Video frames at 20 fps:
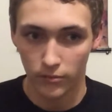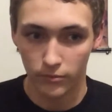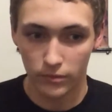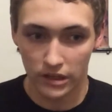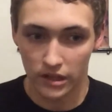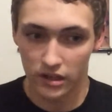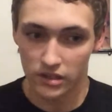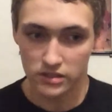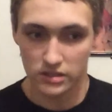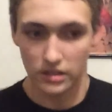
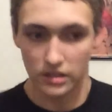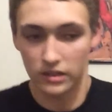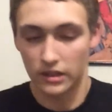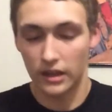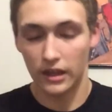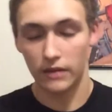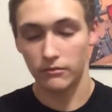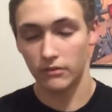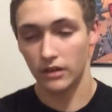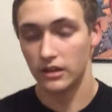because the
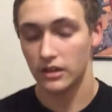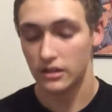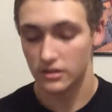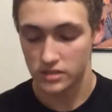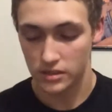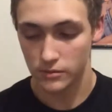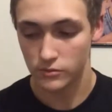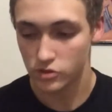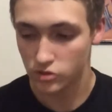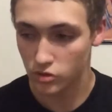game idea
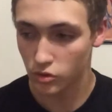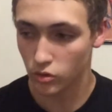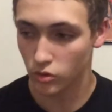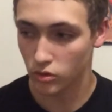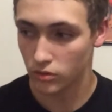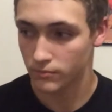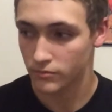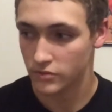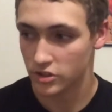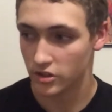seems
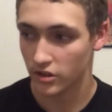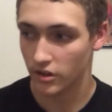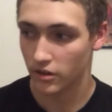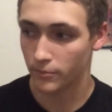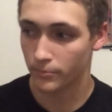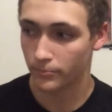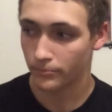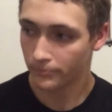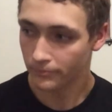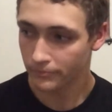cool.
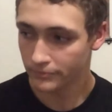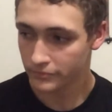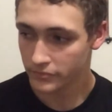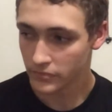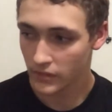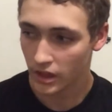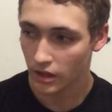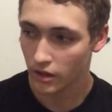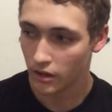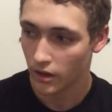So,
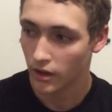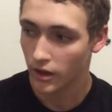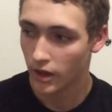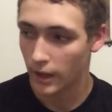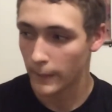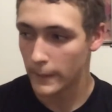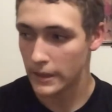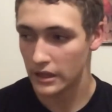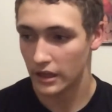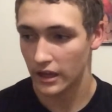I
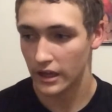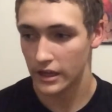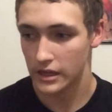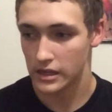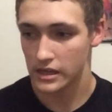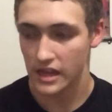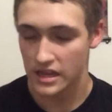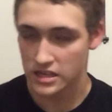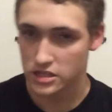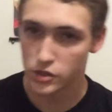mean, like,
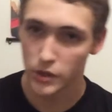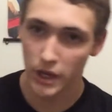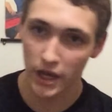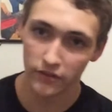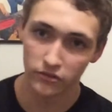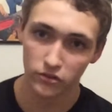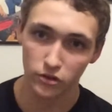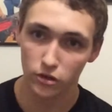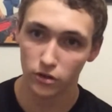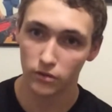yes, you
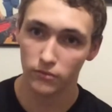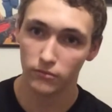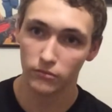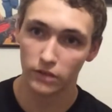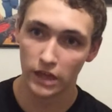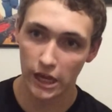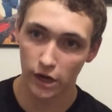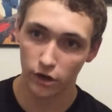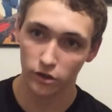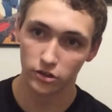have your
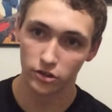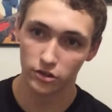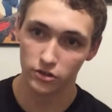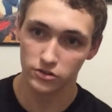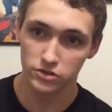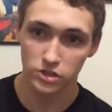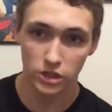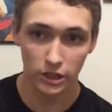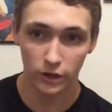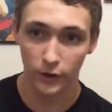
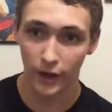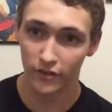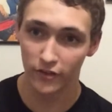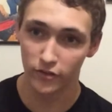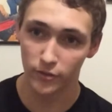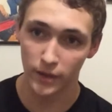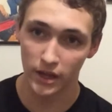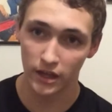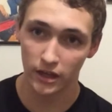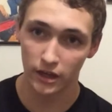characters and you have
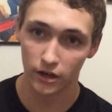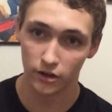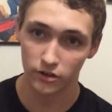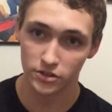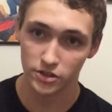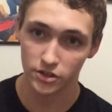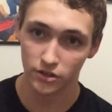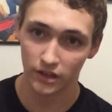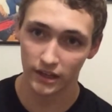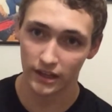your main
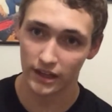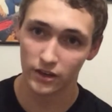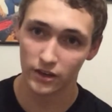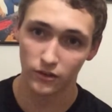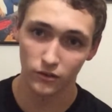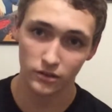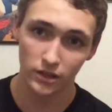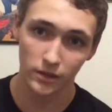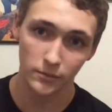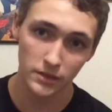character. Like, can
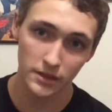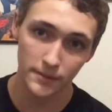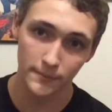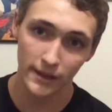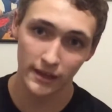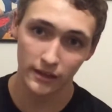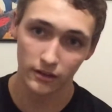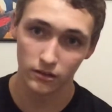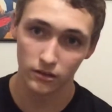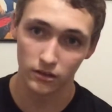you tell me a
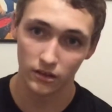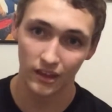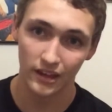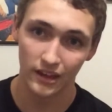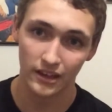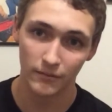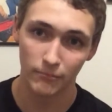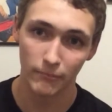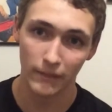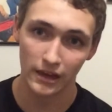
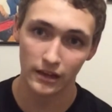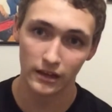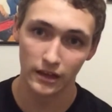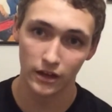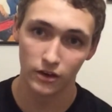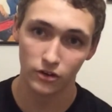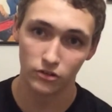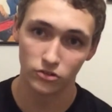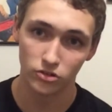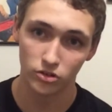main
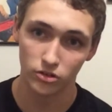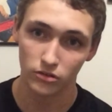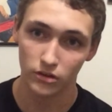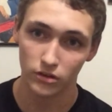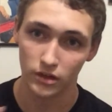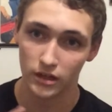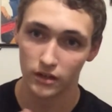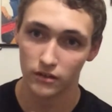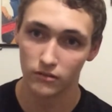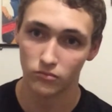character
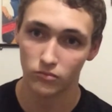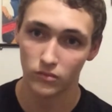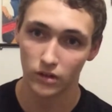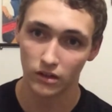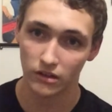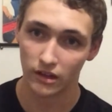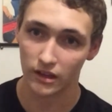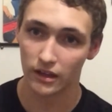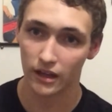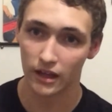in
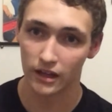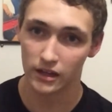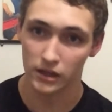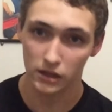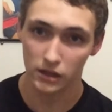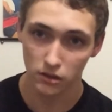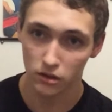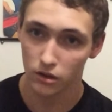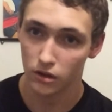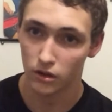like
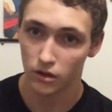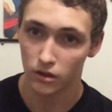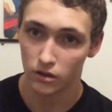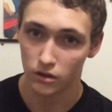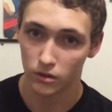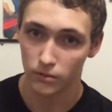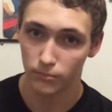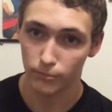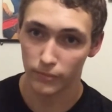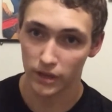any
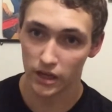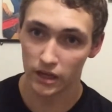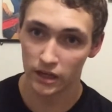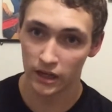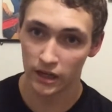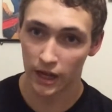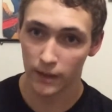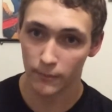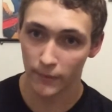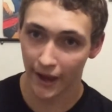big
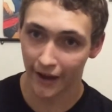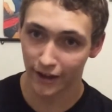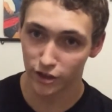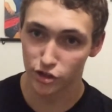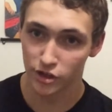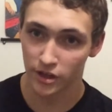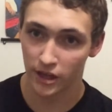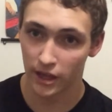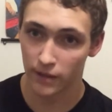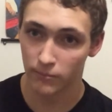name
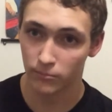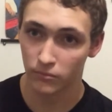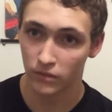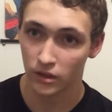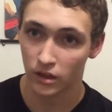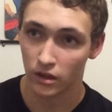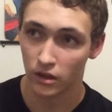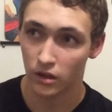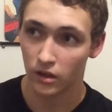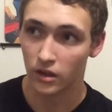action game?
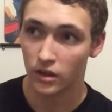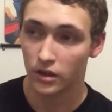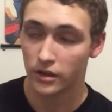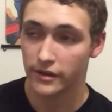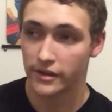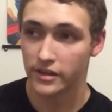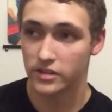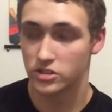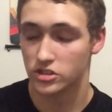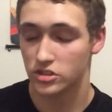
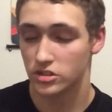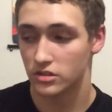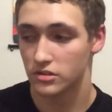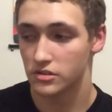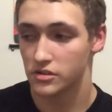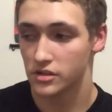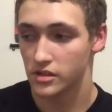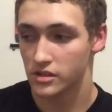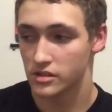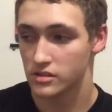It's
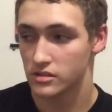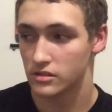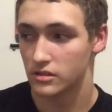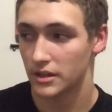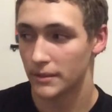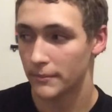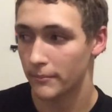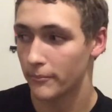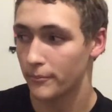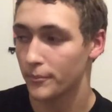just,
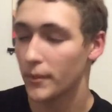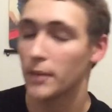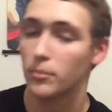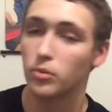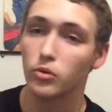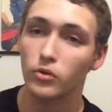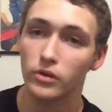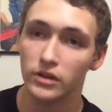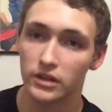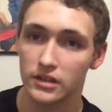my
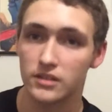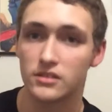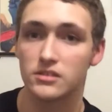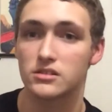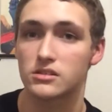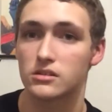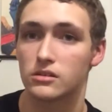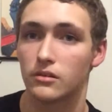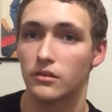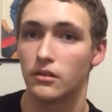point
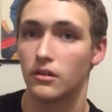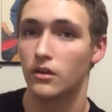is,